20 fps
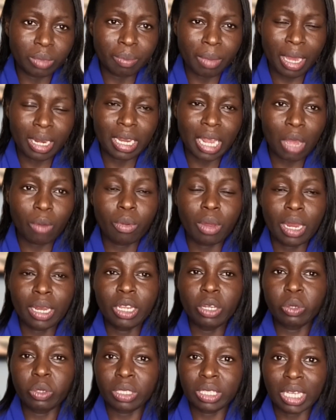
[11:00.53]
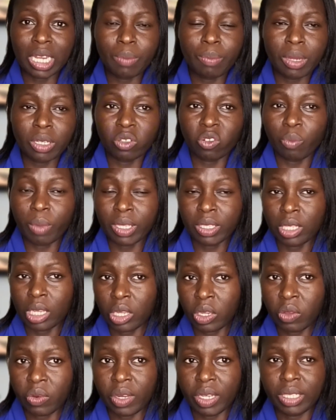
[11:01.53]
money. I need to sell part of my
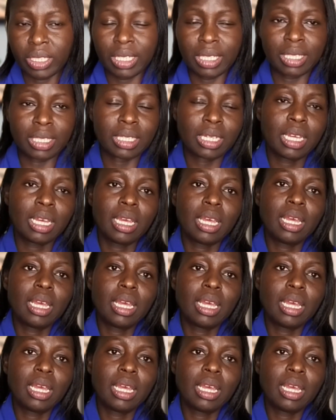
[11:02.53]
securities.